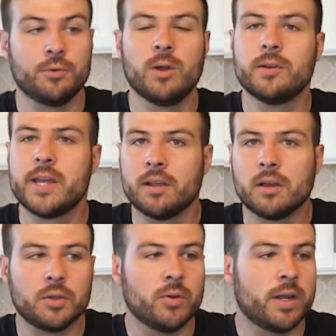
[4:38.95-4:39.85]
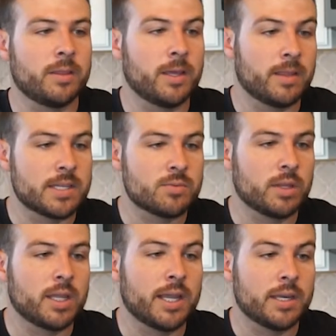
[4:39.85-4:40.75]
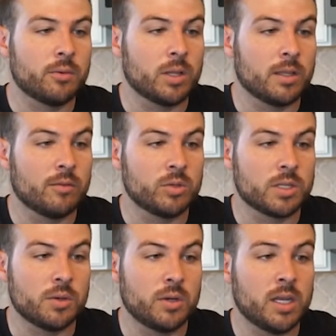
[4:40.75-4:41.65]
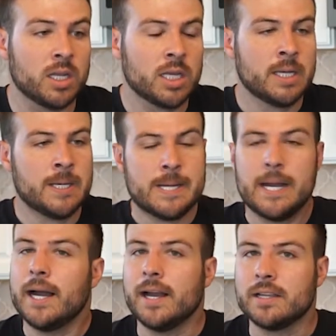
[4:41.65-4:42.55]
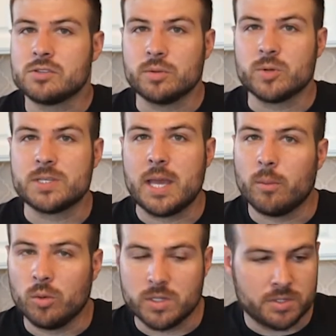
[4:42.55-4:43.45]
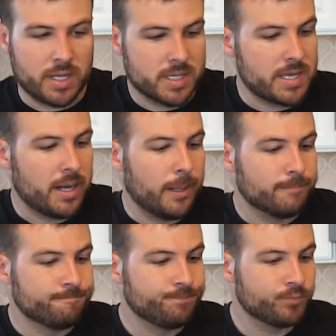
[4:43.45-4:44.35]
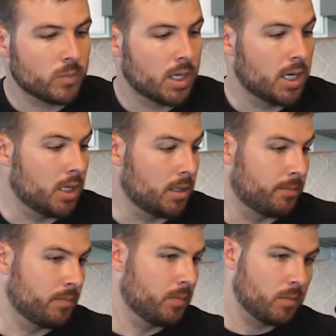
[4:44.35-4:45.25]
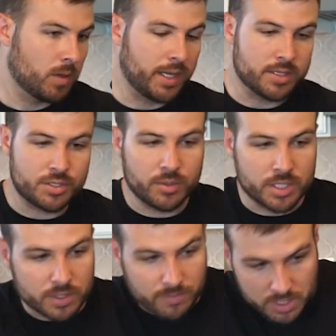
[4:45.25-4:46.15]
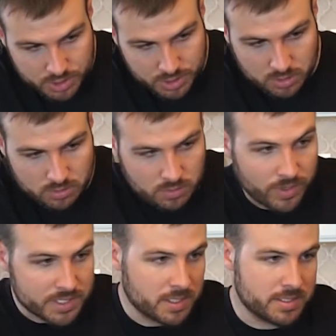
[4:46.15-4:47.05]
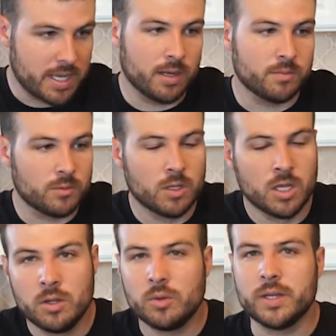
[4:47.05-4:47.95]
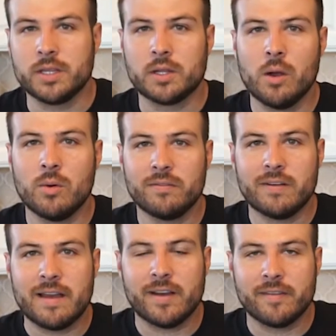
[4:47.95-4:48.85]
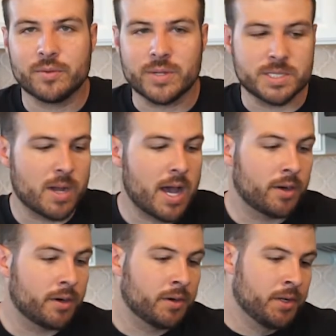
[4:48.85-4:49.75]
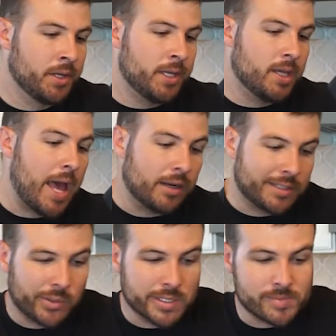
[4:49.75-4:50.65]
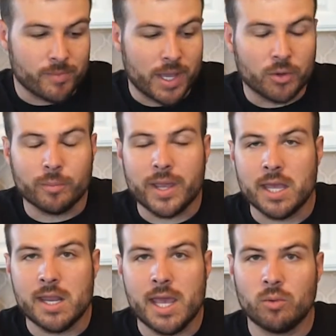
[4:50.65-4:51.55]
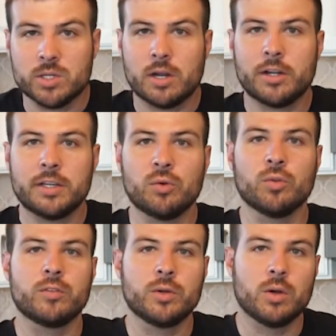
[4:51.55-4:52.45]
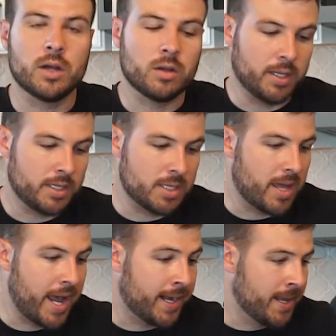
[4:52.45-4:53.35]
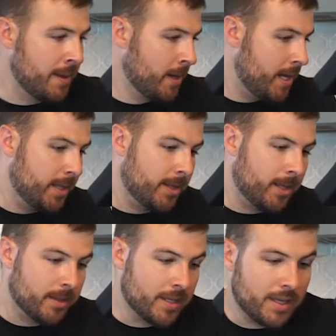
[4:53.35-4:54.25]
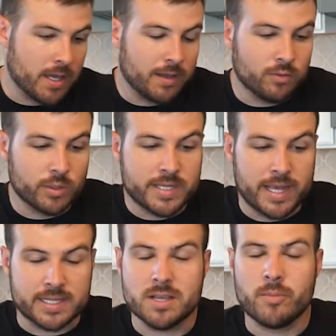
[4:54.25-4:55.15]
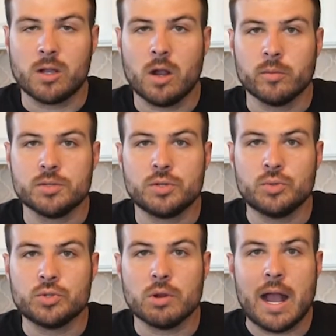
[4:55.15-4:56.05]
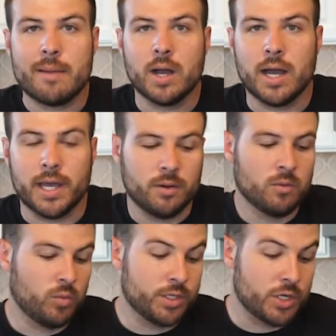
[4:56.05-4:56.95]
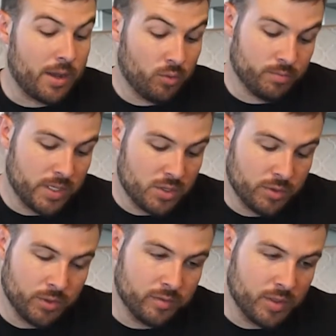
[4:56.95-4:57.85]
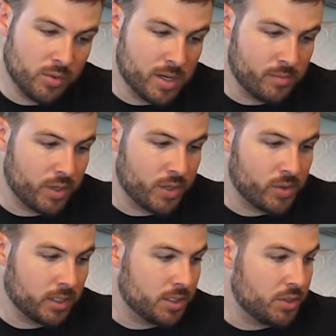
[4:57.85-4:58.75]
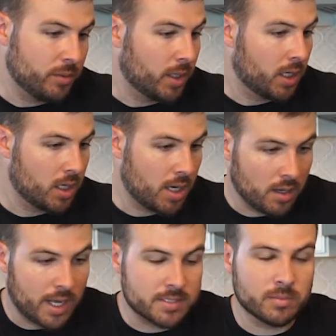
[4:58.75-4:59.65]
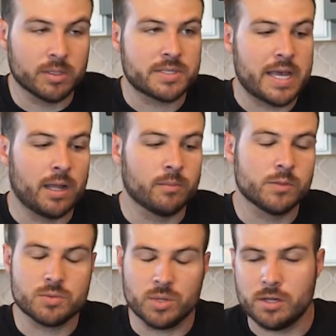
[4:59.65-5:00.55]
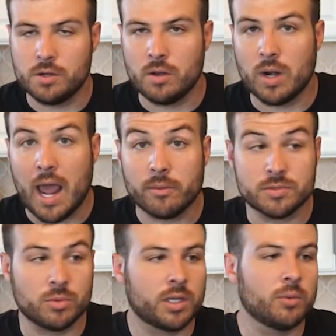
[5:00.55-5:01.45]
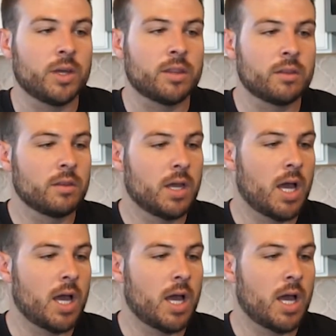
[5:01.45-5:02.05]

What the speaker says: or rotating on you or anything. That's one thing I did really love with the unit. Super stable once you get set up. I guess too, I should mention the rest of the setup. We had the Kowa 553 spotter, Outdoorsman micro pan head, which I already did a review on. I'll link to that. And then the Vortex Summit Carbon 2 tripod, which I will be doing a review on pretty quickly too. But awesome little setup. Just want you to know what I was working with